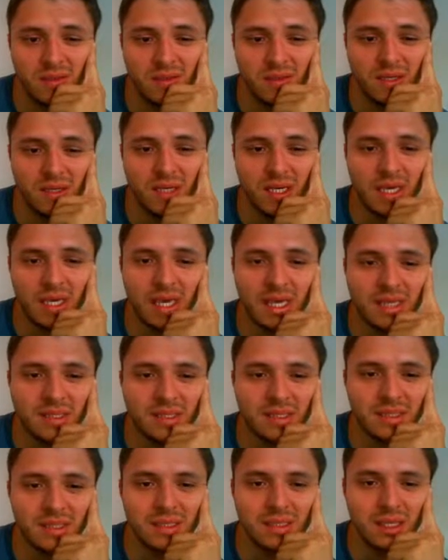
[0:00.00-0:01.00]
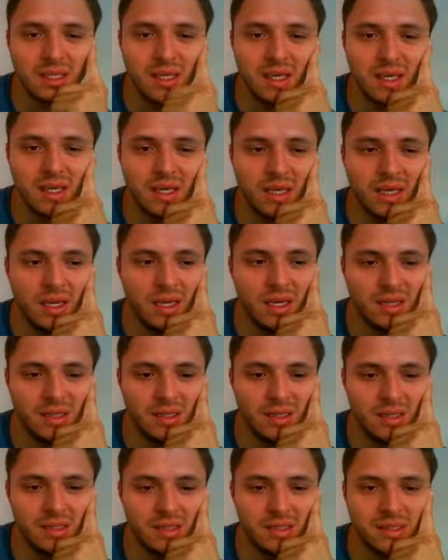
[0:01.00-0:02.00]
and he gets the c6
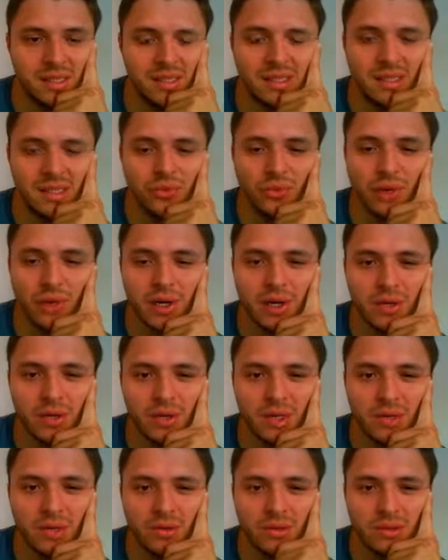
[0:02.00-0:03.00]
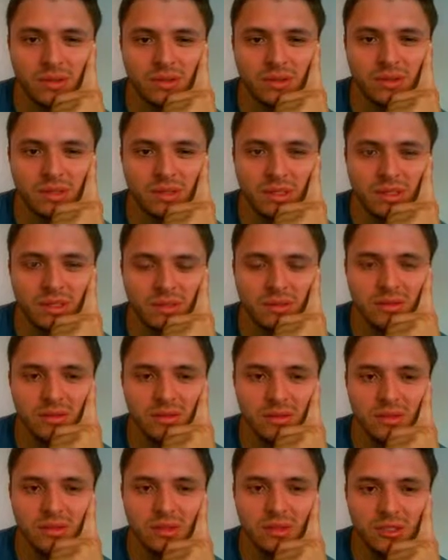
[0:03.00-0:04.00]
square. That doesn't look
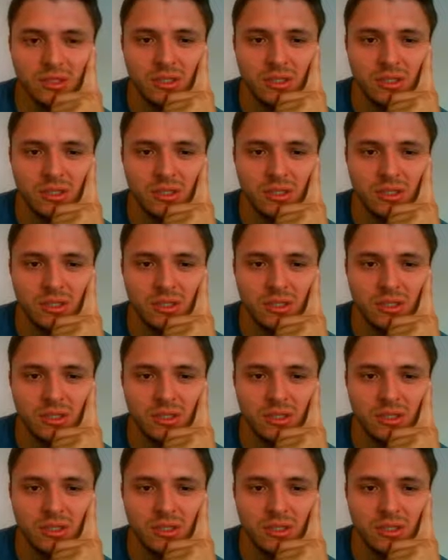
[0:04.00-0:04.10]
good.